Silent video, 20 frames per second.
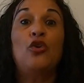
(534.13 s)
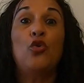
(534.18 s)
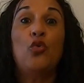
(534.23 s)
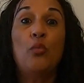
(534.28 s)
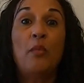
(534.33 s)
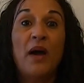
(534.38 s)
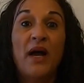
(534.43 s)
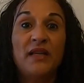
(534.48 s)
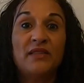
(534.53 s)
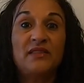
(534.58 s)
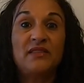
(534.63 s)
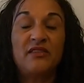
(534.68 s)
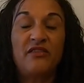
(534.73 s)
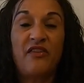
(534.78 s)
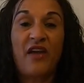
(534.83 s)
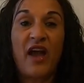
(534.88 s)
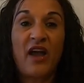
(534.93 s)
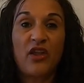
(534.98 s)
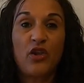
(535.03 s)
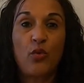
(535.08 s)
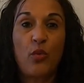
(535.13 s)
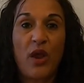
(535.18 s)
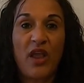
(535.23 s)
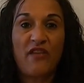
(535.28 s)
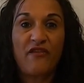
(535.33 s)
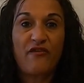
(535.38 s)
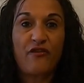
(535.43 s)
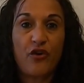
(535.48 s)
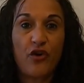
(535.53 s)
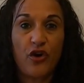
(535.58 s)
you must
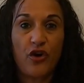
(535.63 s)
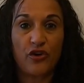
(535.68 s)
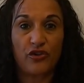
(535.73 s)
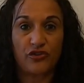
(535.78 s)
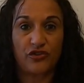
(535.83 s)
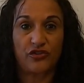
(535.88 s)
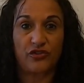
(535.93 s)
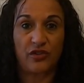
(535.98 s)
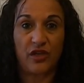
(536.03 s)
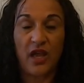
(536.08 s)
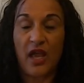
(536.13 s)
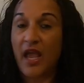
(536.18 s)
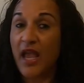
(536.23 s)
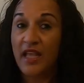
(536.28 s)
evaluate first.